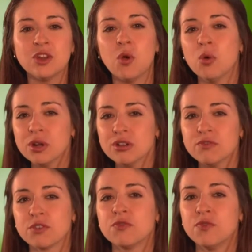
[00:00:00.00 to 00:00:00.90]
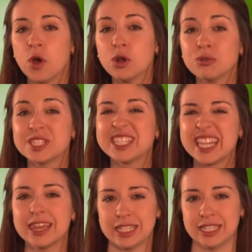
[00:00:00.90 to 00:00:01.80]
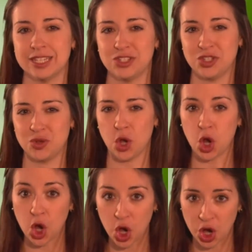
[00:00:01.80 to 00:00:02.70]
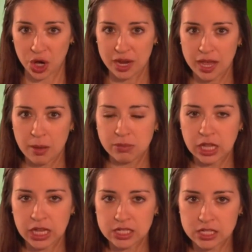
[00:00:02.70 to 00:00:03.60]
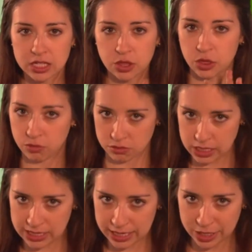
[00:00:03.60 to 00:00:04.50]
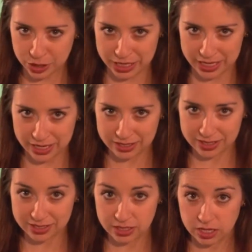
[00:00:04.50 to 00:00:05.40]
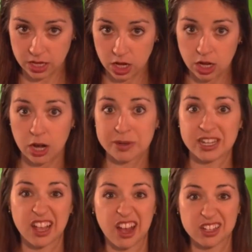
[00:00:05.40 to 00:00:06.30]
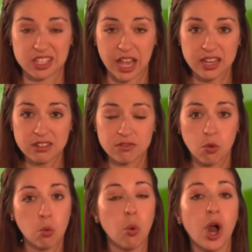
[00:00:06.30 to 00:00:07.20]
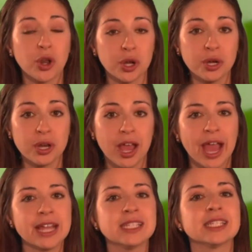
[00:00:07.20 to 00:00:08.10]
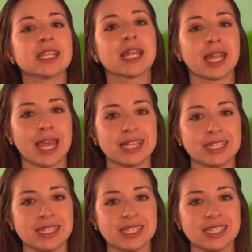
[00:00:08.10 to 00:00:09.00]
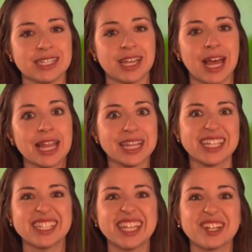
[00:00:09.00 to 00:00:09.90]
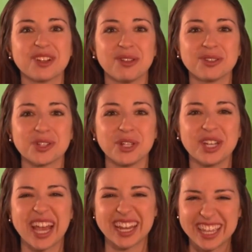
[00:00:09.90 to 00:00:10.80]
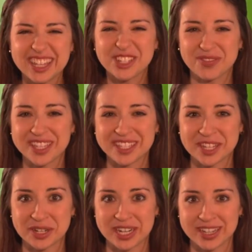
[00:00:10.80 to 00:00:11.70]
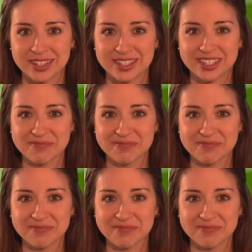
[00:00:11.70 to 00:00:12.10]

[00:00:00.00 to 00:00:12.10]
order for photosynthesis to occur, plants need three ingredients: carbon dioxide, water, and sunlight. Let's take a closer look at each of these ingredients.